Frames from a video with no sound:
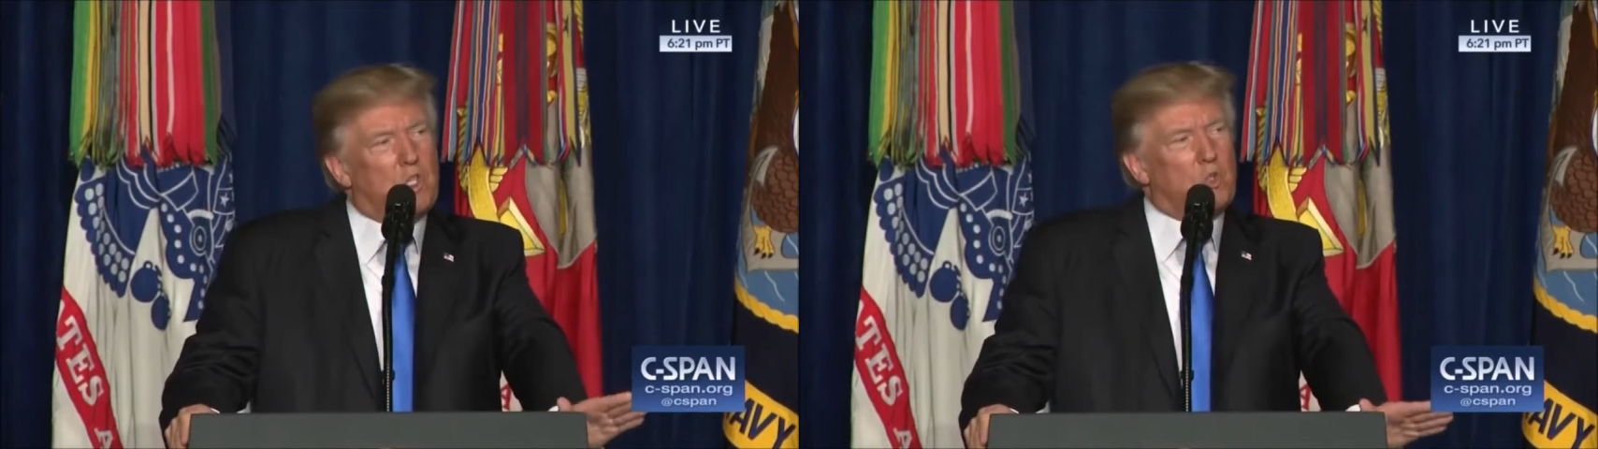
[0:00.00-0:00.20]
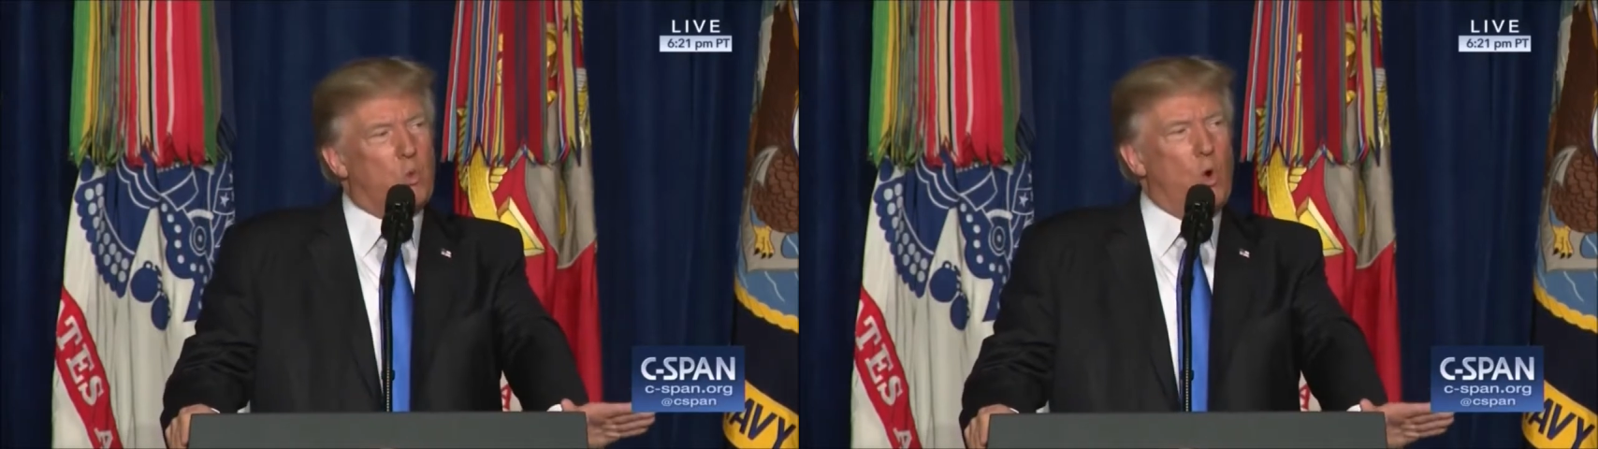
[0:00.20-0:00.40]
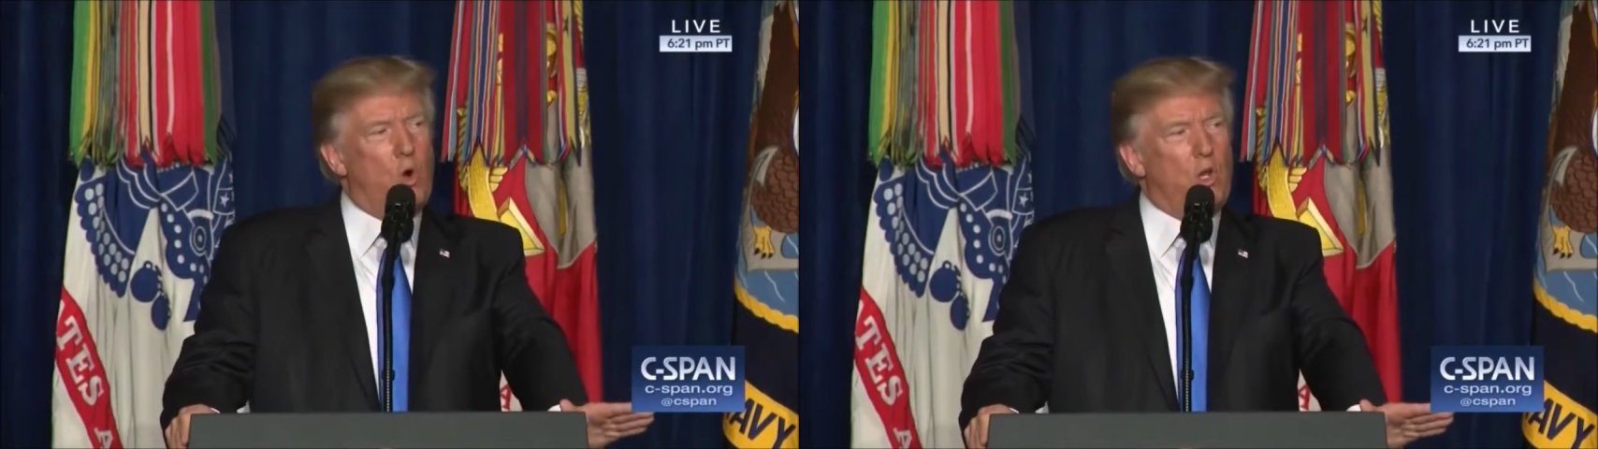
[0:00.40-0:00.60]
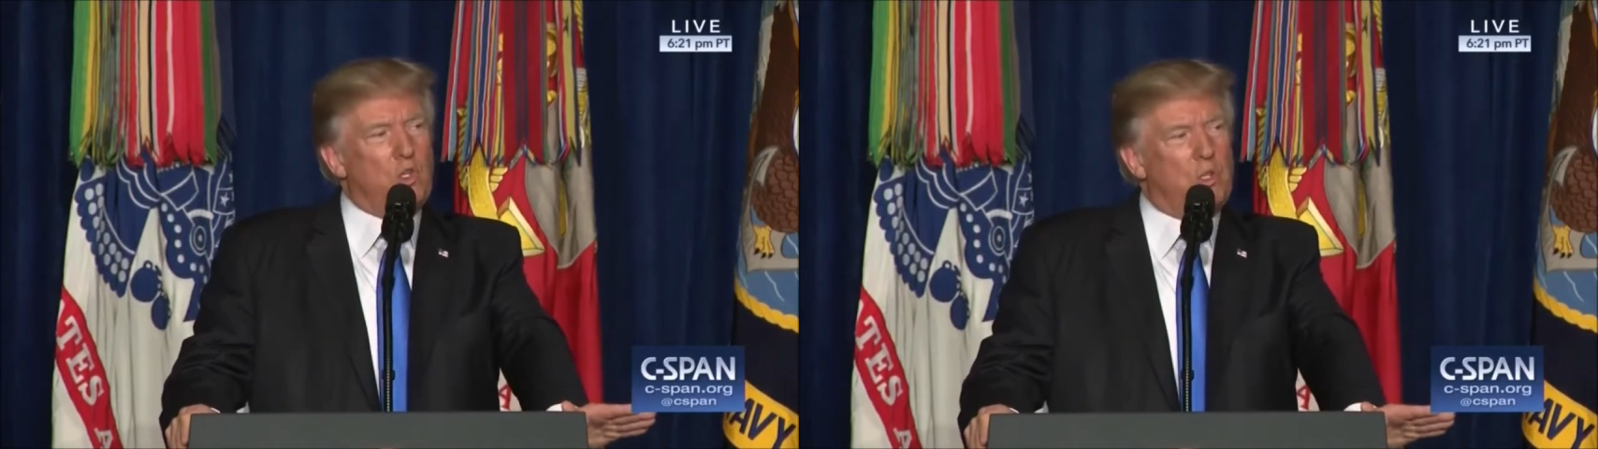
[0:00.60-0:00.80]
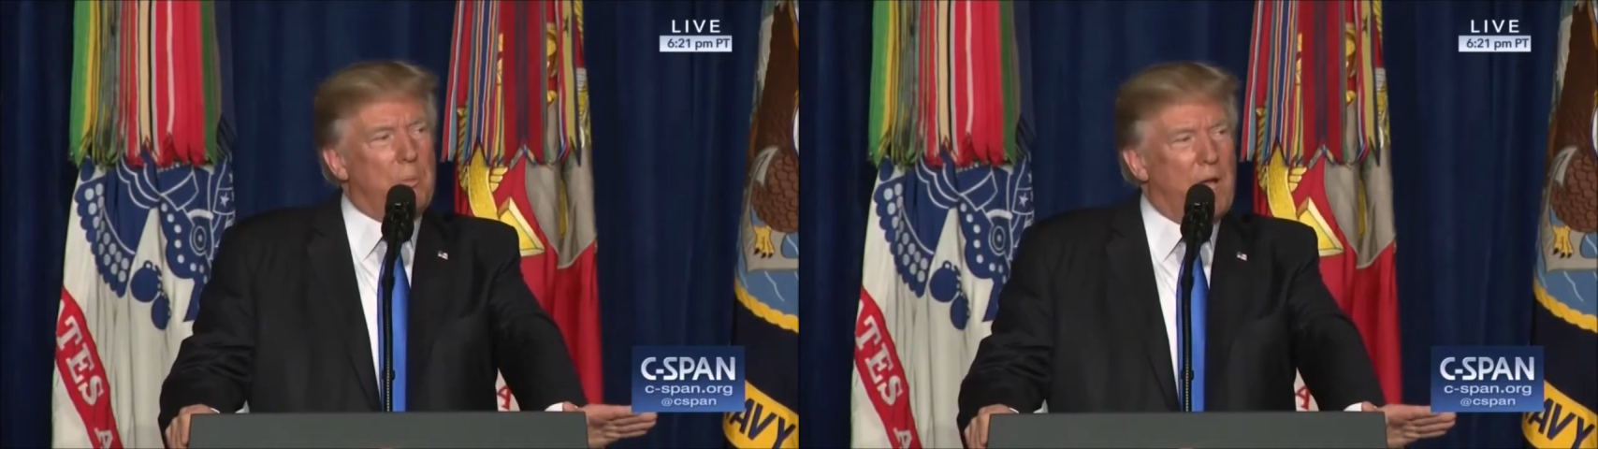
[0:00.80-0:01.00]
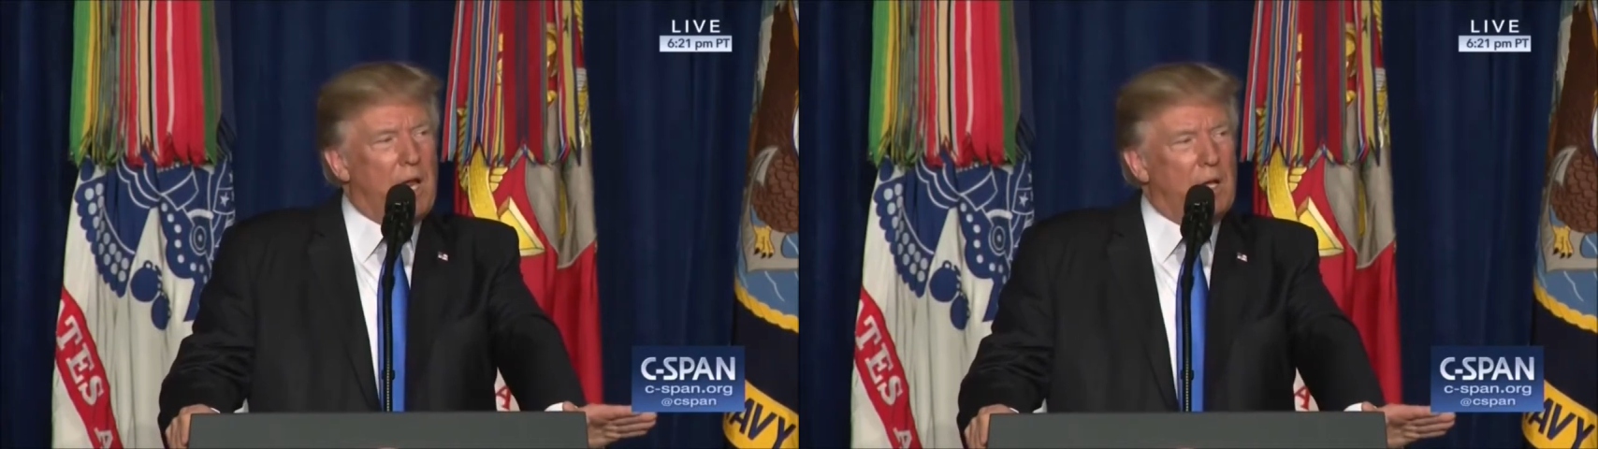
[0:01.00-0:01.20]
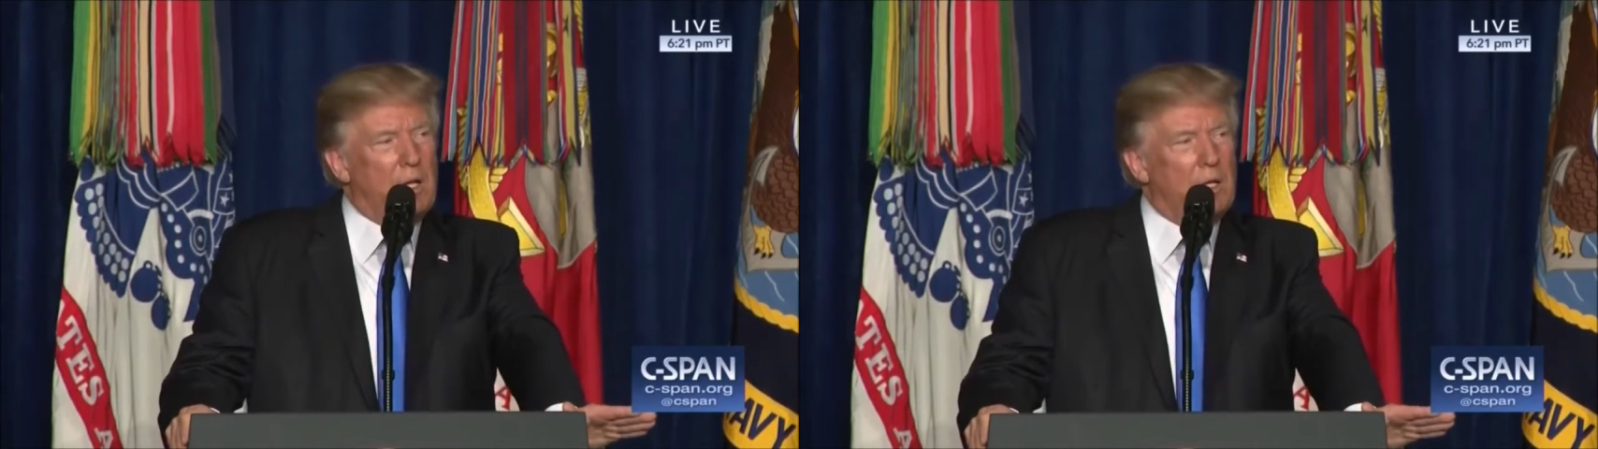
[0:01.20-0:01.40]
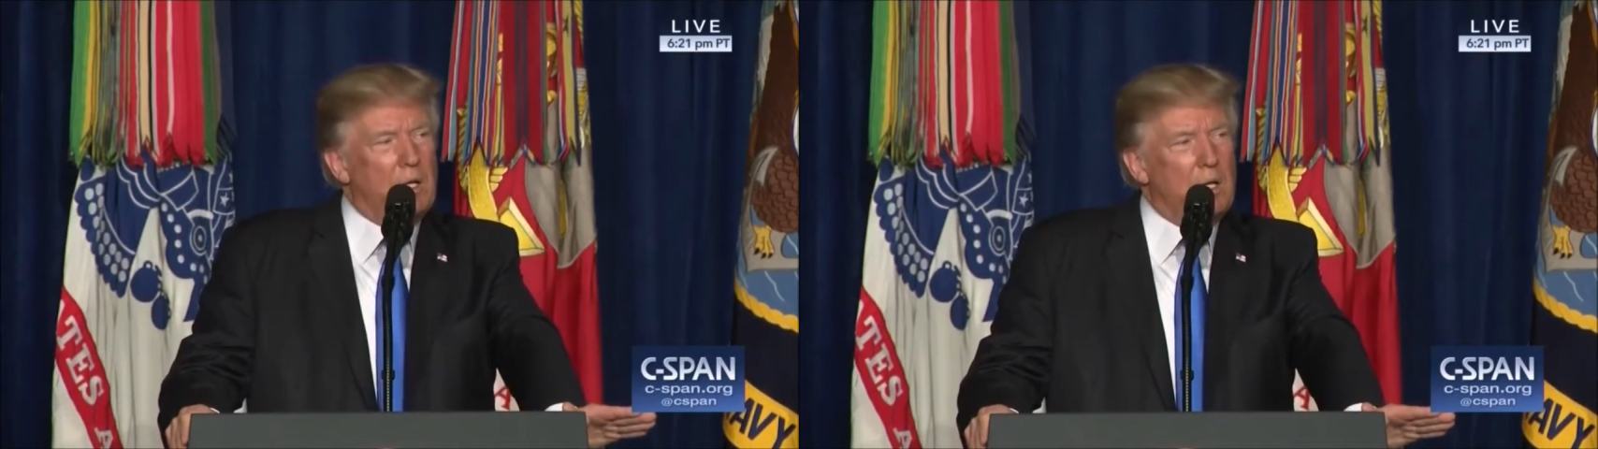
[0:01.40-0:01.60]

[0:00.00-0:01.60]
its warriors to battle,